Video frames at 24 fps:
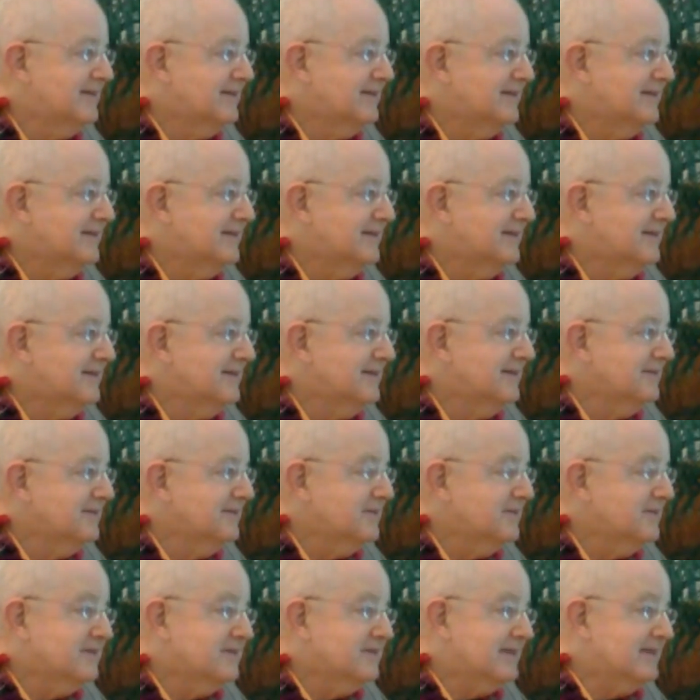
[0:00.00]
So
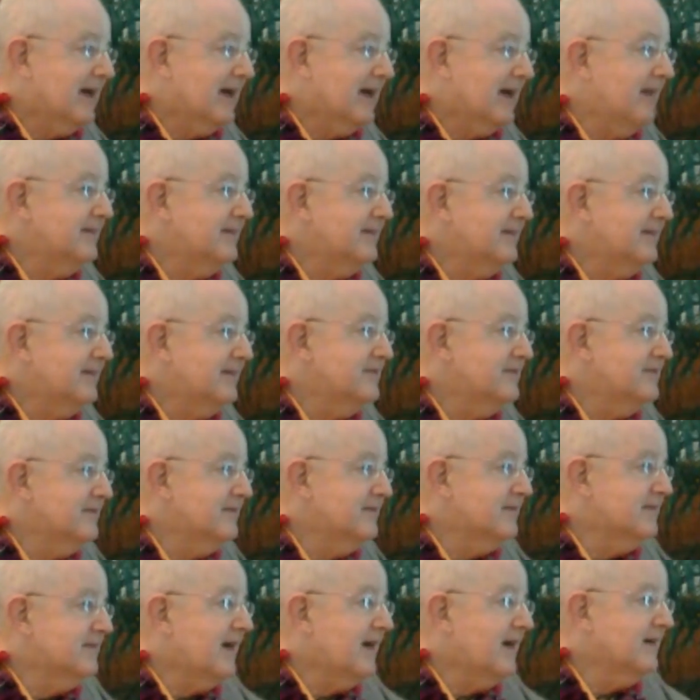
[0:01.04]
it's a combination of
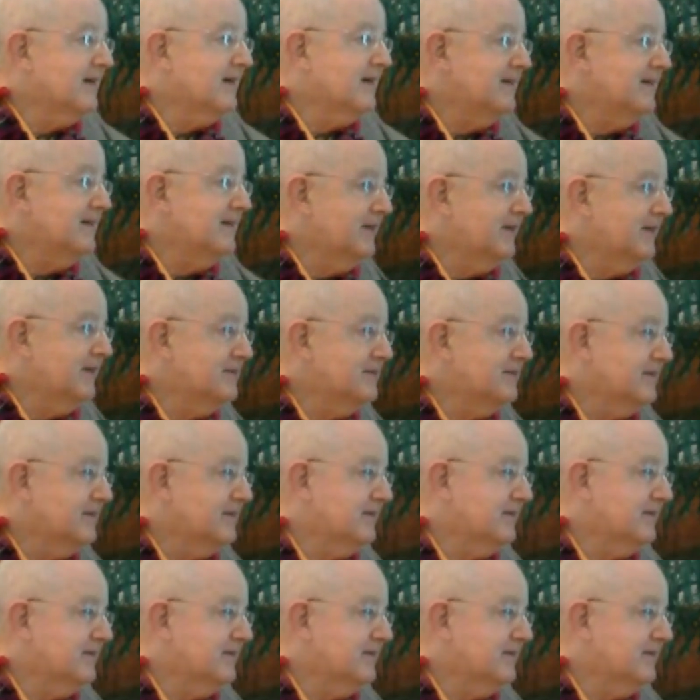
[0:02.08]
Raga and Dvesha.